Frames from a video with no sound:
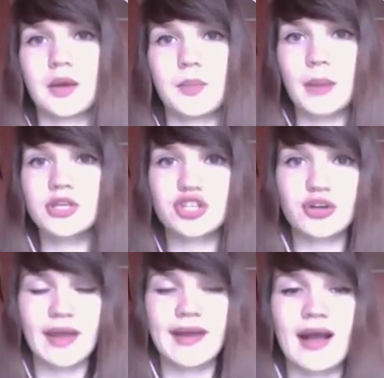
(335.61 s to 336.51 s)

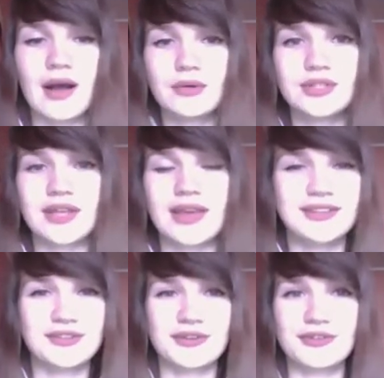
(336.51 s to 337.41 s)
publisher account,
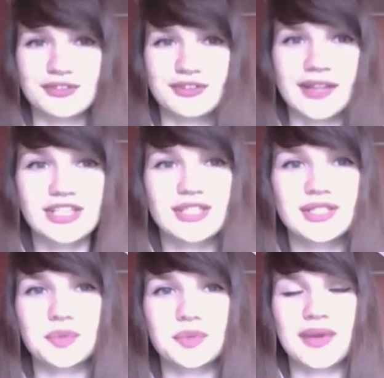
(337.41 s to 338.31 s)
and
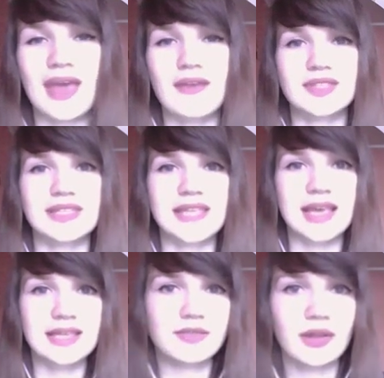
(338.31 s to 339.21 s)
congratulations, we have
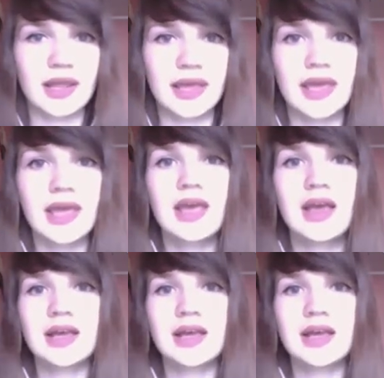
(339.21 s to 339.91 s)
successfully